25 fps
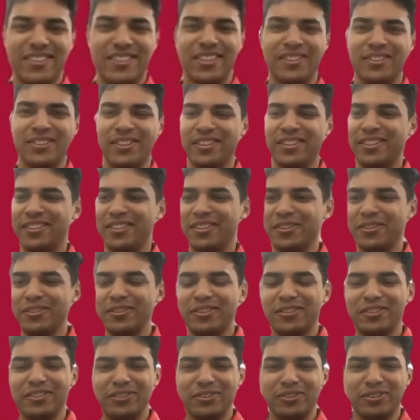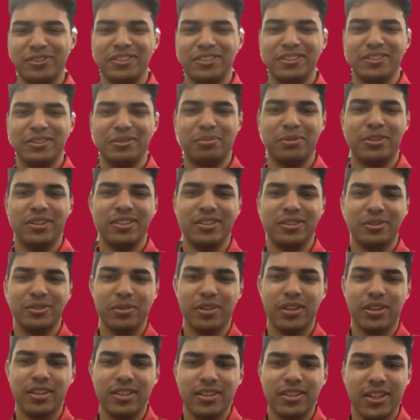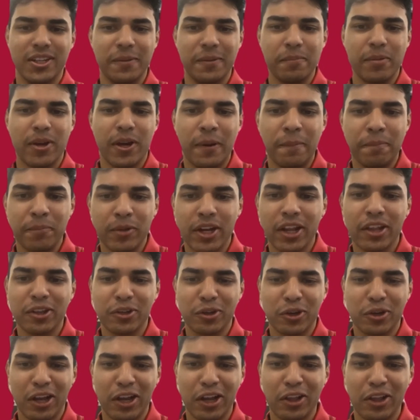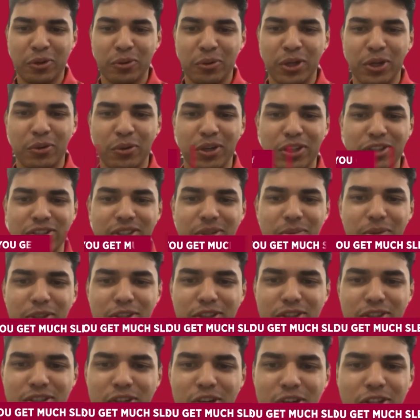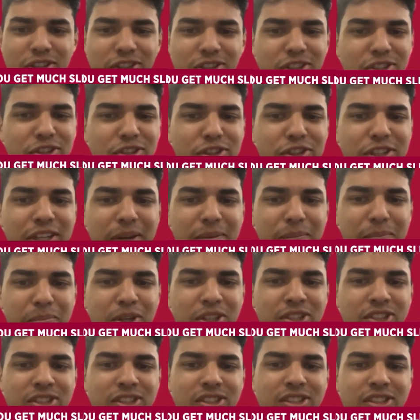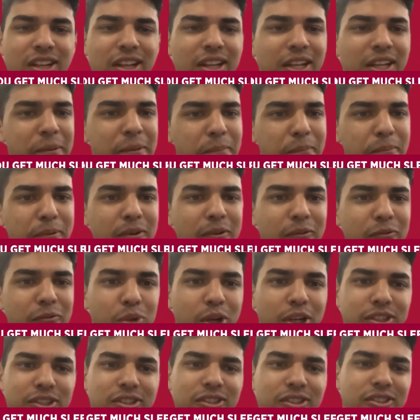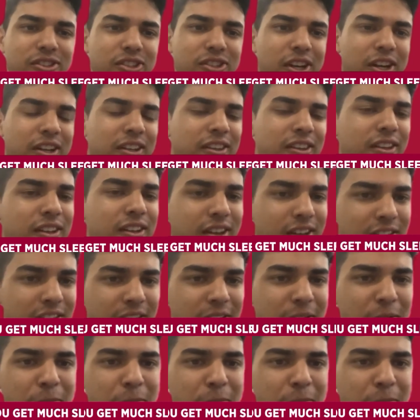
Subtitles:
like you're enjoying your experience with the team. Another quick question that we just got: did you get much sleep whilst designing the car?